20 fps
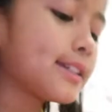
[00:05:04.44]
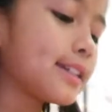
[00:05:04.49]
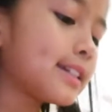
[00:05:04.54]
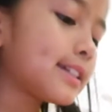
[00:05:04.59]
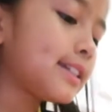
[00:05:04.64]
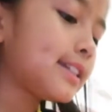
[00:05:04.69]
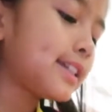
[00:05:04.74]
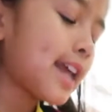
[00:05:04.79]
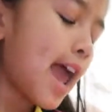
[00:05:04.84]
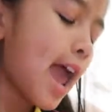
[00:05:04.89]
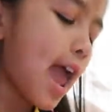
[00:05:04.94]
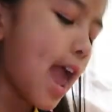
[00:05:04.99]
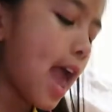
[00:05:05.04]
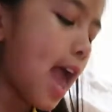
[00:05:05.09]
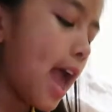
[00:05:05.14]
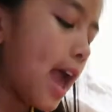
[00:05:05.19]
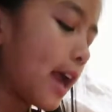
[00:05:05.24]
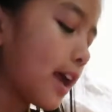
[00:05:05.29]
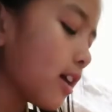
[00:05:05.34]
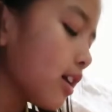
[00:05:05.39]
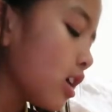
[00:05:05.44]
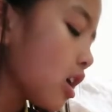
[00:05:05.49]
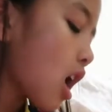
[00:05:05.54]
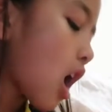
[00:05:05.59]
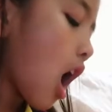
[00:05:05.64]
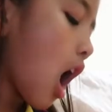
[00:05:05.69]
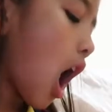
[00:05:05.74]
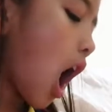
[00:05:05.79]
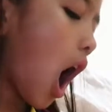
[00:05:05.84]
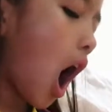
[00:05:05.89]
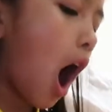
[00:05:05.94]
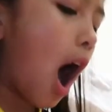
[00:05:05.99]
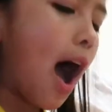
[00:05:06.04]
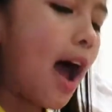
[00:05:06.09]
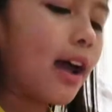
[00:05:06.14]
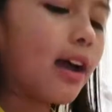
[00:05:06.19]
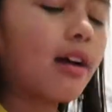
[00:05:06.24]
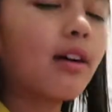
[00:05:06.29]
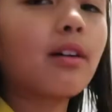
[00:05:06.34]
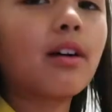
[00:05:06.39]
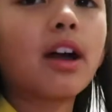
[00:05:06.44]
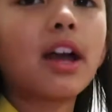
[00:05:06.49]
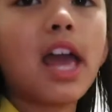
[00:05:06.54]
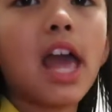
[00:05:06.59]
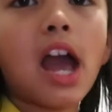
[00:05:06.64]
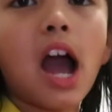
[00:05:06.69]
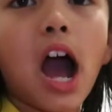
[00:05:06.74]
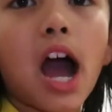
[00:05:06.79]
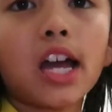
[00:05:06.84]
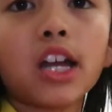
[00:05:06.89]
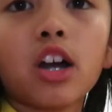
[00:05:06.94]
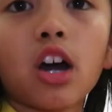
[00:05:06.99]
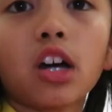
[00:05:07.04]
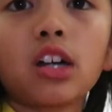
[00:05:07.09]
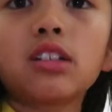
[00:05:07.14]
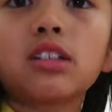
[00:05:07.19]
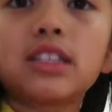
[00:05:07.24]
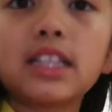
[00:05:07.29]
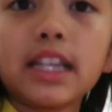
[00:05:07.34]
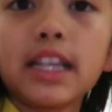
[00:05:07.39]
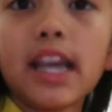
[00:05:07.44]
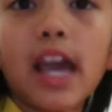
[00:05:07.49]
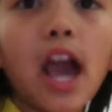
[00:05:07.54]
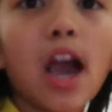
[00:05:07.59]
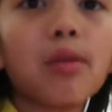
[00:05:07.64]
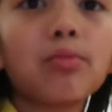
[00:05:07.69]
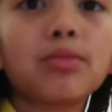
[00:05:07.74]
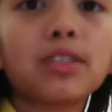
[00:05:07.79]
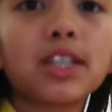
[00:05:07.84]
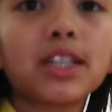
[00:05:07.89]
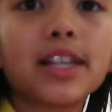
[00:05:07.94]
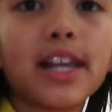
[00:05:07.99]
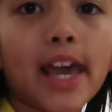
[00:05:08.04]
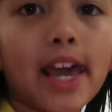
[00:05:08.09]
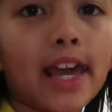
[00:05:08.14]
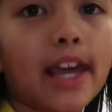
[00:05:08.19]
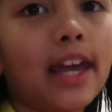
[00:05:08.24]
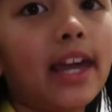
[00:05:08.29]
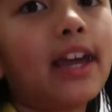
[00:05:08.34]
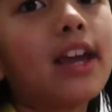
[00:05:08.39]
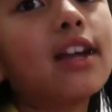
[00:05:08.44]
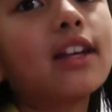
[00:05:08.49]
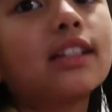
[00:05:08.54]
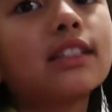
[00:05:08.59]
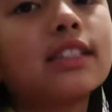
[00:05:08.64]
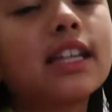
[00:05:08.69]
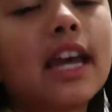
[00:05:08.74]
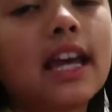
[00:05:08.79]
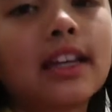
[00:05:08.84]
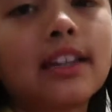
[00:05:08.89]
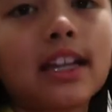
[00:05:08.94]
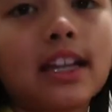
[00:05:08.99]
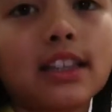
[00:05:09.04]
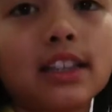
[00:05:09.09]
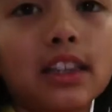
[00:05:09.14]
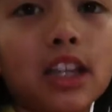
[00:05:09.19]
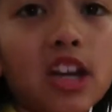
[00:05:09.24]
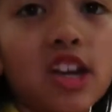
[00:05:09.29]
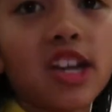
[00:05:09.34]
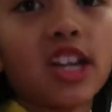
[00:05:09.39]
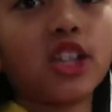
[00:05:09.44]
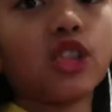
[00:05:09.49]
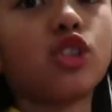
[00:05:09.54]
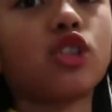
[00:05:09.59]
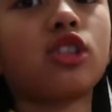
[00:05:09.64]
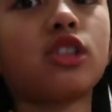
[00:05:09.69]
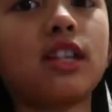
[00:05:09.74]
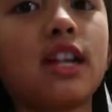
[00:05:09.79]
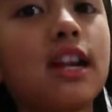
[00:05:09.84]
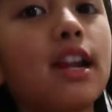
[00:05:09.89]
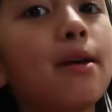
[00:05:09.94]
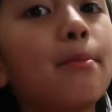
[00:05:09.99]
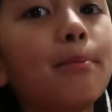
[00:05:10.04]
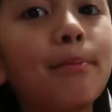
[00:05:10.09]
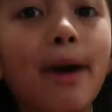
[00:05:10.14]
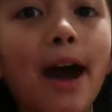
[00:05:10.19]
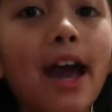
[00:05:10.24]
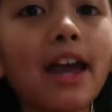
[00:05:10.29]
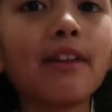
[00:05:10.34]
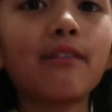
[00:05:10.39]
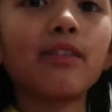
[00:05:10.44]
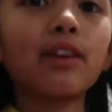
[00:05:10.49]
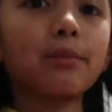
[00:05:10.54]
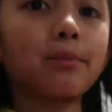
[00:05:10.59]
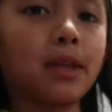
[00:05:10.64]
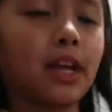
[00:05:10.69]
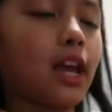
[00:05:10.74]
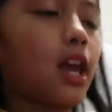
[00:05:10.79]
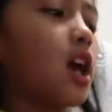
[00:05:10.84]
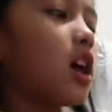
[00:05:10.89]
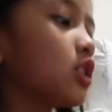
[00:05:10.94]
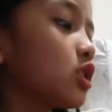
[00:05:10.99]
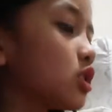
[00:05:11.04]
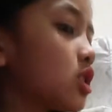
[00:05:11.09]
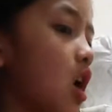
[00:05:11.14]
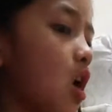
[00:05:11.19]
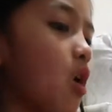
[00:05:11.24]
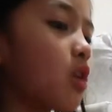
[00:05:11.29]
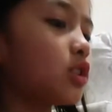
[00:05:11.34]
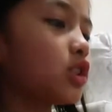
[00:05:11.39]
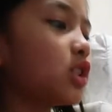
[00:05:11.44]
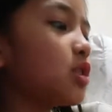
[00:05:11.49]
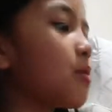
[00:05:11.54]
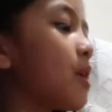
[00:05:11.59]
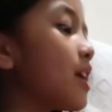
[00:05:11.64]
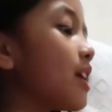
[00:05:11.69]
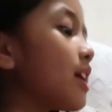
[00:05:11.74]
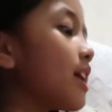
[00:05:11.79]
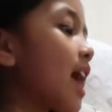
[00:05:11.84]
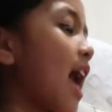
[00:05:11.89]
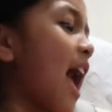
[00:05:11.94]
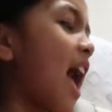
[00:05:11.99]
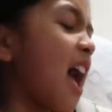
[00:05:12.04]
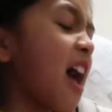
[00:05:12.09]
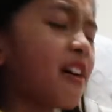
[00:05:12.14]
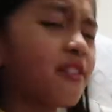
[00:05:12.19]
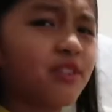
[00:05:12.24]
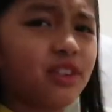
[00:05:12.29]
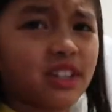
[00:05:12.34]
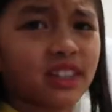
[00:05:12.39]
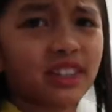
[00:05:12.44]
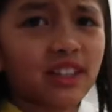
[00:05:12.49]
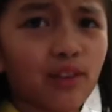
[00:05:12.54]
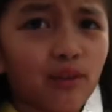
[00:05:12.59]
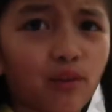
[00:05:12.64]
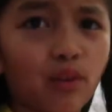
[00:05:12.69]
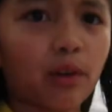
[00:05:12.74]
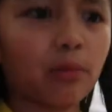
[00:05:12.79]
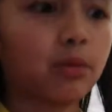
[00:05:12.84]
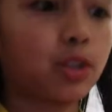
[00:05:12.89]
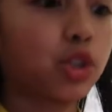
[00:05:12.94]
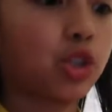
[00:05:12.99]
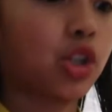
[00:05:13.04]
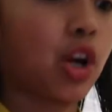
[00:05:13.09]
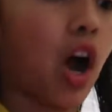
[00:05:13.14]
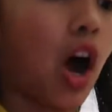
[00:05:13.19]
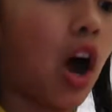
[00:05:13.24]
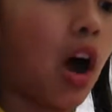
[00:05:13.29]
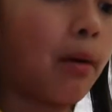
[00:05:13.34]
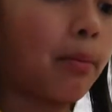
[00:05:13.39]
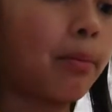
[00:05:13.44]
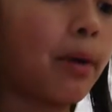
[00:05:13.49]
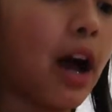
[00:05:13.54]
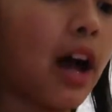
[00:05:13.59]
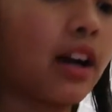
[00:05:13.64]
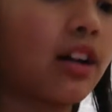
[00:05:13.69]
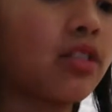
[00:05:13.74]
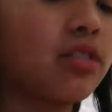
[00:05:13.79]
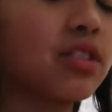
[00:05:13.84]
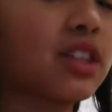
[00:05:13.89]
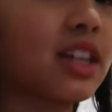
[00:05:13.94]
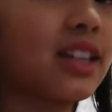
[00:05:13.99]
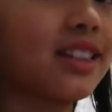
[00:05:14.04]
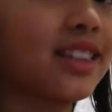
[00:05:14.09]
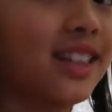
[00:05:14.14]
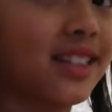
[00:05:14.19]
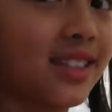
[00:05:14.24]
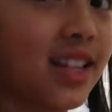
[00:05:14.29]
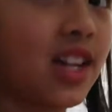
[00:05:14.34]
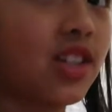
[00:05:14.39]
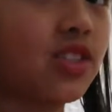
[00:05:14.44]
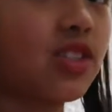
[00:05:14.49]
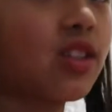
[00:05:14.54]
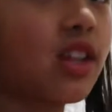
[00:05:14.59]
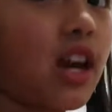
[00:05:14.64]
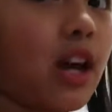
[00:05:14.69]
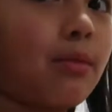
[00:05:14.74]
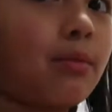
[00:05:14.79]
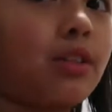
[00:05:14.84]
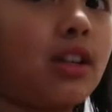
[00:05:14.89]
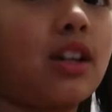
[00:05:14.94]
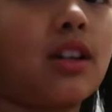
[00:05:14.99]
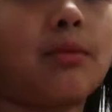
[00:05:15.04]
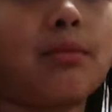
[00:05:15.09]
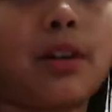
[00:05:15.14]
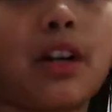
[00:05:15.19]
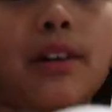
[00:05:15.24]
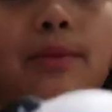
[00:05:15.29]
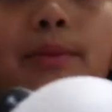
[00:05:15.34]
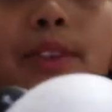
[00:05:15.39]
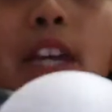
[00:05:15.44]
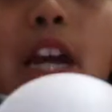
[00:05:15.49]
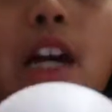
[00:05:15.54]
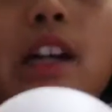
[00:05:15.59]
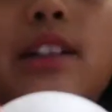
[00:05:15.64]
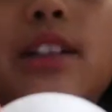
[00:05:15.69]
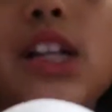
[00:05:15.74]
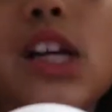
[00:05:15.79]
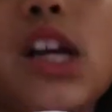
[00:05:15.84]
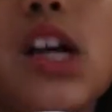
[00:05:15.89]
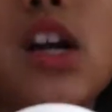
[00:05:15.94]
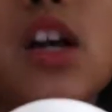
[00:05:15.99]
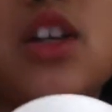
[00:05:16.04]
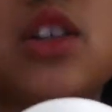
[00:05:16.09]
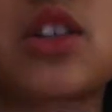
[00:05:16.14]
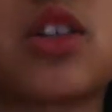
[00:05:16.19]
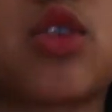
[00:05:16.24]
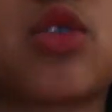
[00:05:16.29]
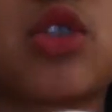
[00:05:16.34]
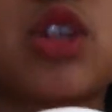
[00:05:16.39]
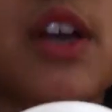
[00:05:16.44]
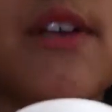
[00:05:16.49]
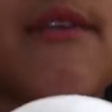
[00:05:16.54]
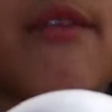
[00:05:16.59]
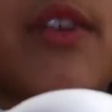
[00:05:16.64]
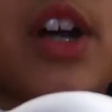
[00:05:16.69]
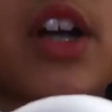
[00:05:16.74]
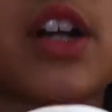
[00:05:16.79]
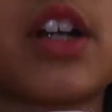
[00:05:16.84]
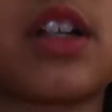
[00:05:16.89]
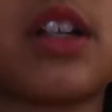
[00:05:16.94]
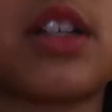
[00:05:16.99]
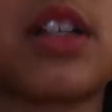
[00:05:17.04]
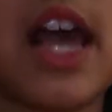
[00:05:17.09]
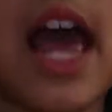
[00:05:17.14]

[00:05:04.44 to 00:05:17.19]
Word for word: today, I got a DM today saying that they're interested in buying from me. So she wanted everything from the shop. I don't think that's actually happening, but yeah. So she first